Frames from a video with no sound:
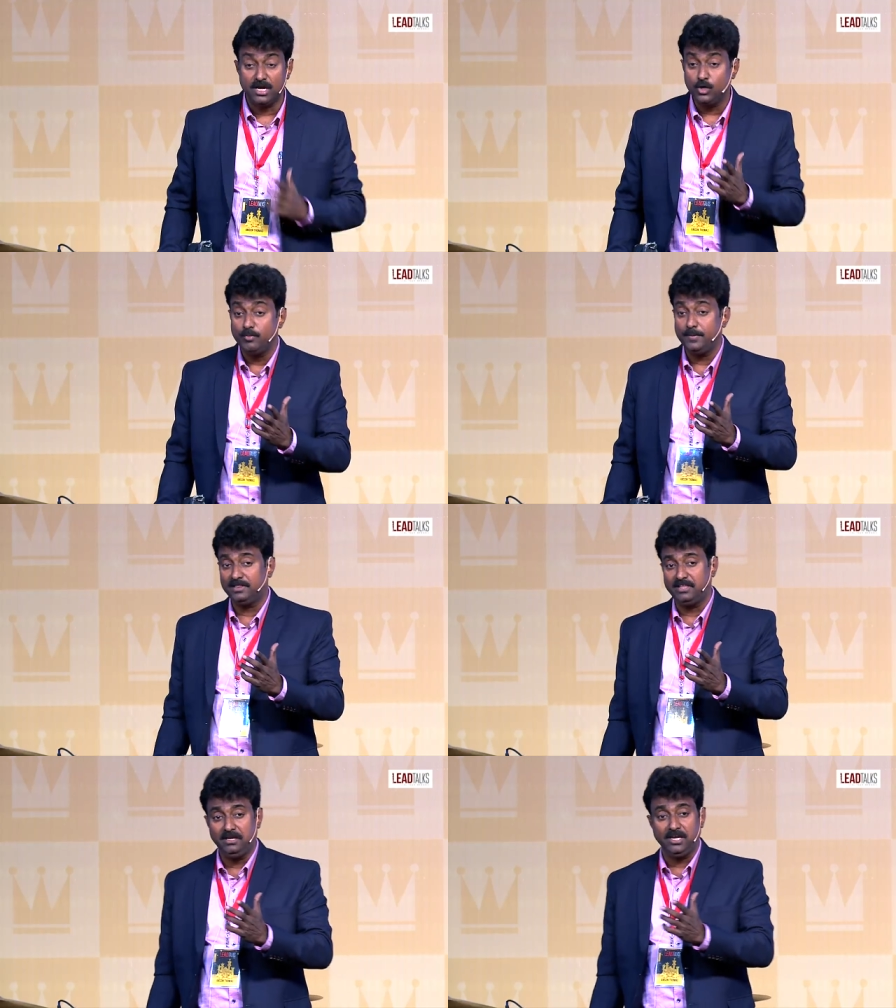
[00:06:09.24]
you may be
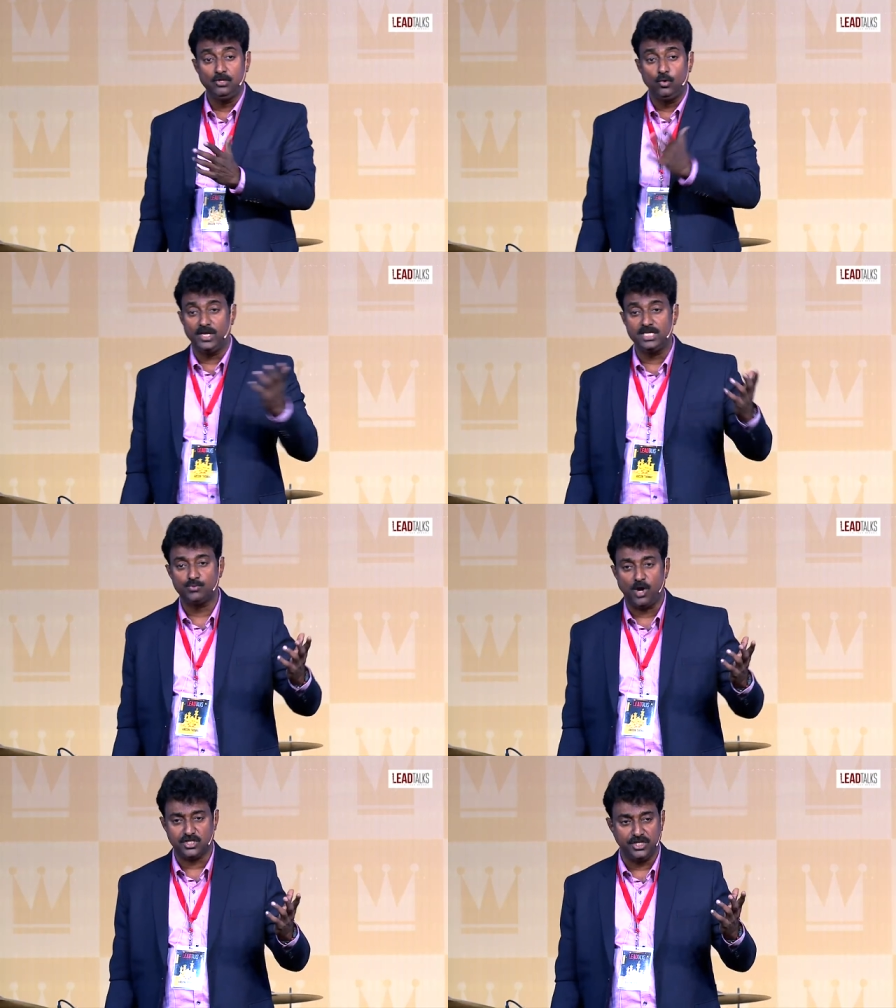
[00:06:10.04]
thinking no one is
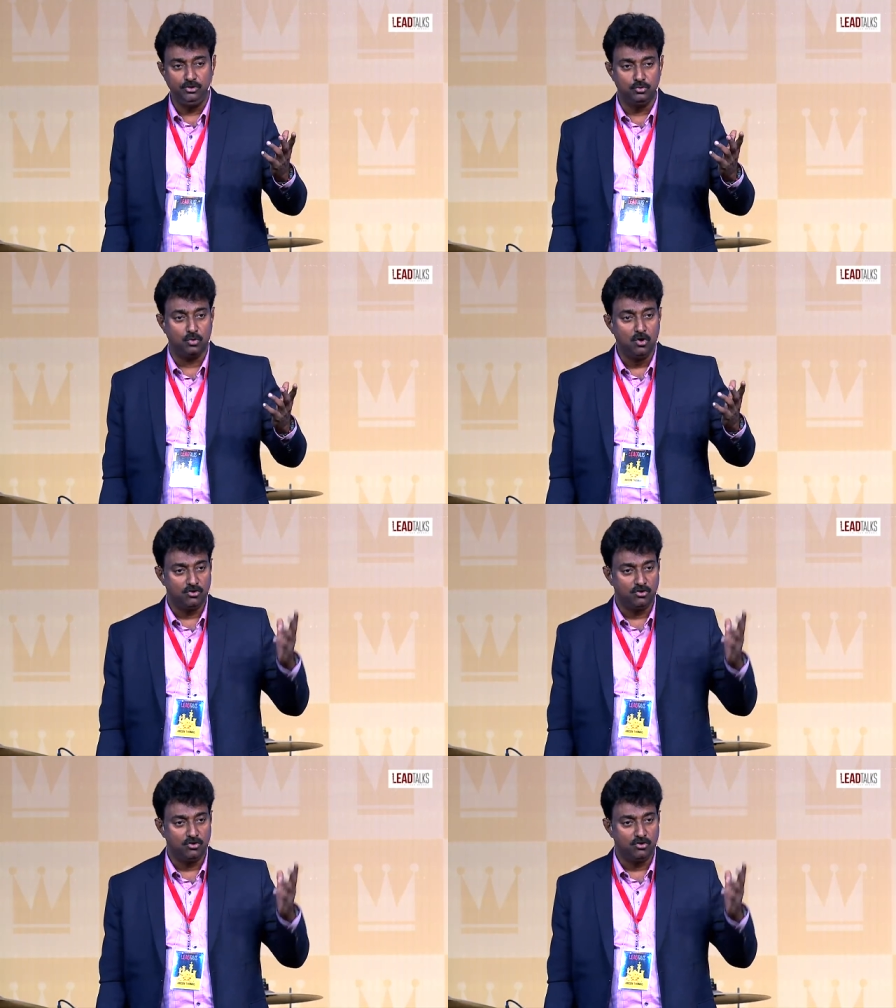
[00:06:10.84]
watching you.